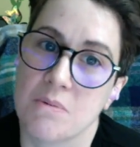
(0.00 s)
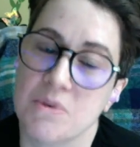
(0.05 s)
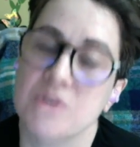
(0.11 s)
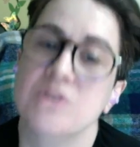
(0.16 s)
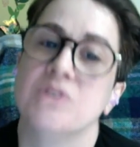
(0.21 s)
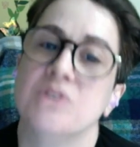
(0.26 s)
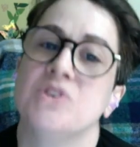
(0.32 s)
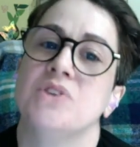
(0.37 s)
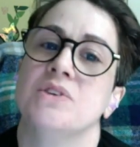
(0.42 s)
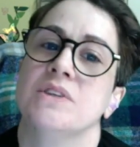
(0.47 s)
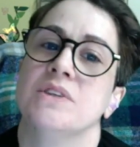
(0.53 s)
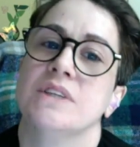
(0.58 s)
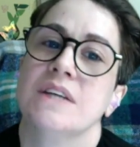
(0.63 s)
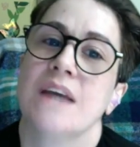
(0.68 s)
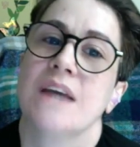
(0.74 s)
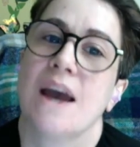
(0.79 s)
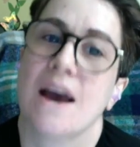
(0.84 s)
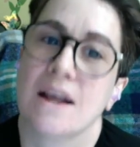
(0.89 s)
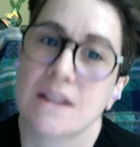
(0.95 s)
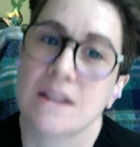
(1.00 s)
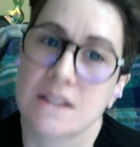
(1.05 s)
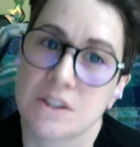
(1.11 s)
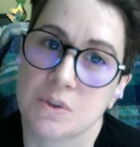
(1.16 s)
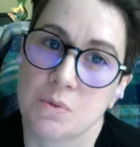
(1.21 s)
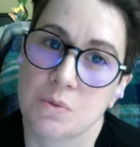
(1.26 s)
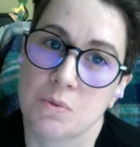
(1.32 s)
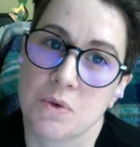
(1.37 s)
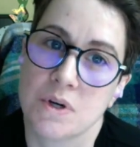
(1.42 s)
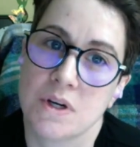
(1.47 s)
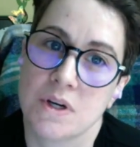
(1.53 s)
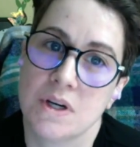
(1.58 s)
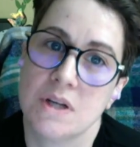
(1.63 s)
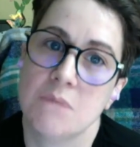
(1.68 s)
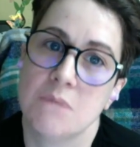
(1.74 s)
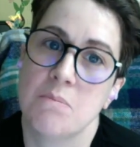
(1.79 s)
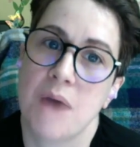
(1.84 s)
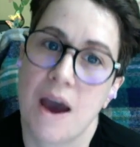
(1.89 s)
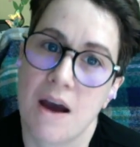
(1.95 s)
There's usually at least
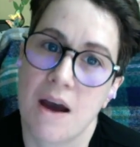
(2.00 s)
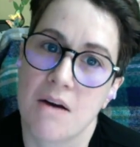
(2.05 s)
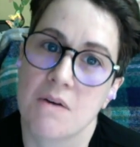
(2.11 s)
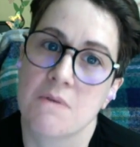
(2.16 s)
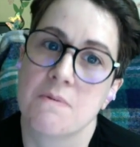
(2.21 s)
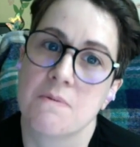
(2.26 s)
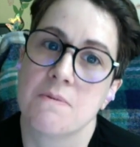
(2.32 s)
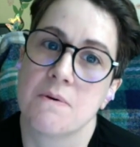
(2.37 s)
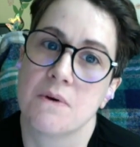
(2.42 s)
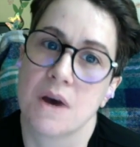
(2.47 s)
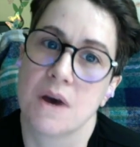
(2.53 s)
one powerful